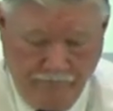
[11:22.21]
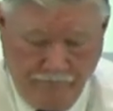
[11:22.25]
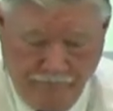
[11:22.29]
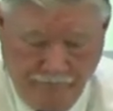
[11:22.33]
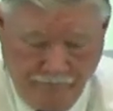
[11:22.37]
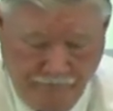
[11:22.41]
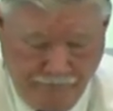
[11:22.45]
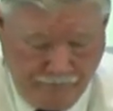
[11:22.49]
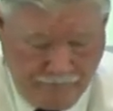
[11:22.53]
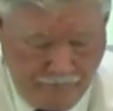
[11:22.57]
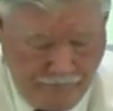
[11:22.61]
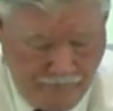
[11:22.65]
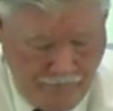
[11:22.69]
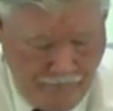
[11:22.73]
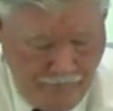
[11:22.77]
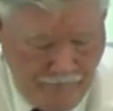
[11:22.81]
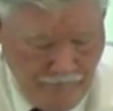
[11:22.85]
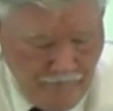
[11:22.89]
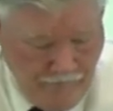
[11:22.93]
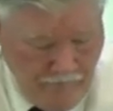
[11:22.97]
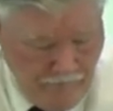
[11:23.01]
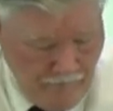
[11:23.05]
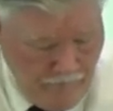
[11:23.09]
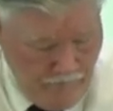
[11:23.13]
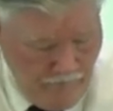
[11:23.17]

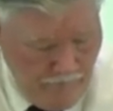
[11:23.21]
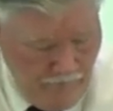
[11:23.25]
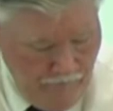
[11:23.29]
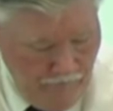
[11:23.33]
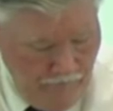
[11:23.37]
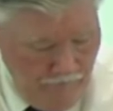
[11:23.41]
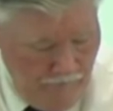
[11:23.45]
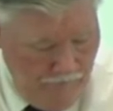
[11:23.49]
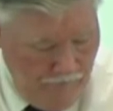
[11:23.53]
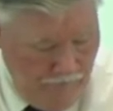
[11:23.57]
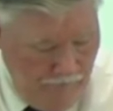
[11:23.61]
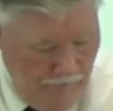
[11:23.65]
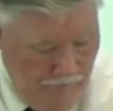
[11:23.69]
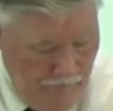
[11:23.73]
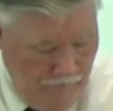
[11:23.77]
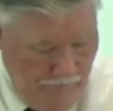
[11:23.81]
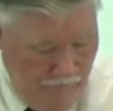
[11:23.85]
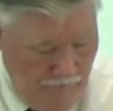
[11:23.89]
(no one is talking)